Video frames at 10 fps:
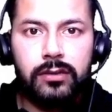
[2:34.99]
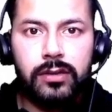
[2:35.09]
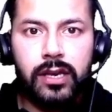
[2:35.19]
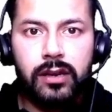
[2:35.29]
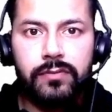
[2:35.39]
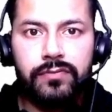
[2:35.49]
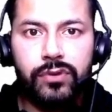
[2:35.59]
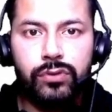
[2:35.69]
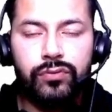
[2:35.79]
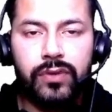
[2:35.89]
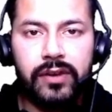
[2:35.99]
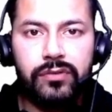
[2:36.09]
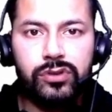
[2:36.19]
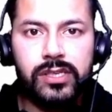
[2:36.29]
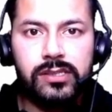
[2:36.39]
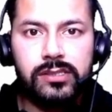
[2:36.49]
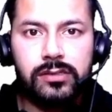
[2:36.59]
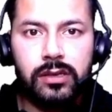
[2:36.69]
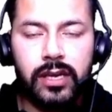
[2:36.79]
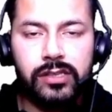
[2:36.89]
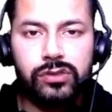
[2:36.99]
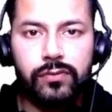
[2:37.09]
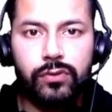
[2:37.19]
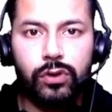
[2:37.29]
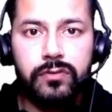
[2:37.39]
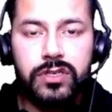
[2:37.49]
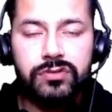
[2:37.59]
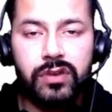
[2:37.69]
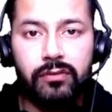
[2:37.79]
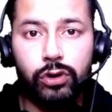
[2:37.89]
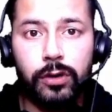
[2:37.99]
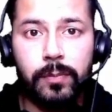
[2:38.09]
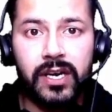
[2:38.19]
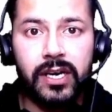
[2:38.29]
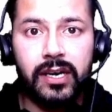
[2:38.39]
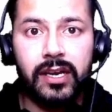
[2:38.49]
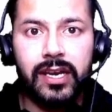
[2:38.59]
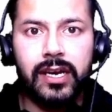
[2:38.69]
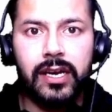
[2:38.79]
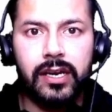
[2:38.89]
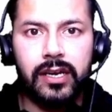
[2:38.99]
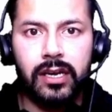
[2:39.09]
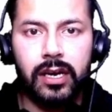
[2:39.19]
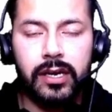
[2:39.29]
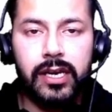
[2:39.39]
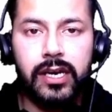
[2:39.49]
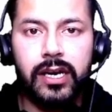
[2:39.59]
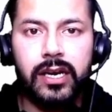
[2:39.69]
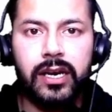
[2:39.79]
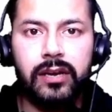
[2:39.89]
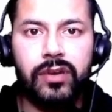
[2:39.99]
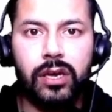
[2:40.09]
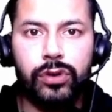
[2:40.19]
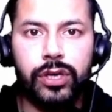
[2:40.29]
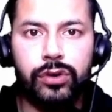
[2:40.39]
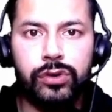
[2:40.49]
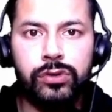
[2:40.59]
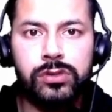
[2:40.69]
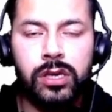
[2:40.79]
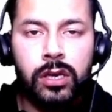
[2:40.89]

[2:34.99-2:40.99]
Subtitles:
there are few 5 to 6 lines of code which we have to repeat it again and again we are going to use.